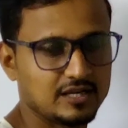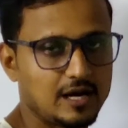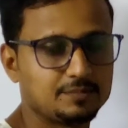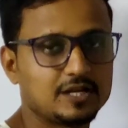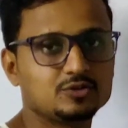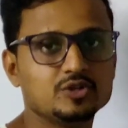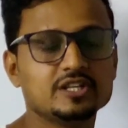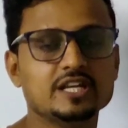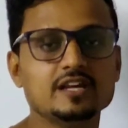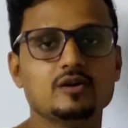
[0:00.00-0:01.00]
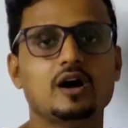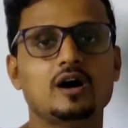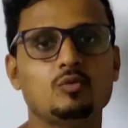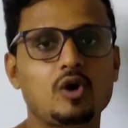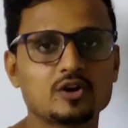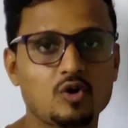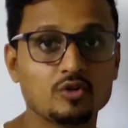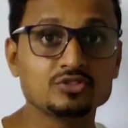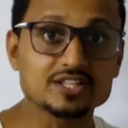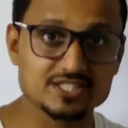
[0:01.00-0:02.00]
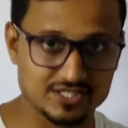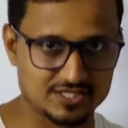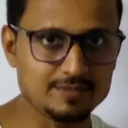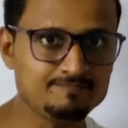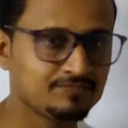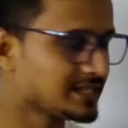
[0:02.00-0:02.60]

after doing work on the system,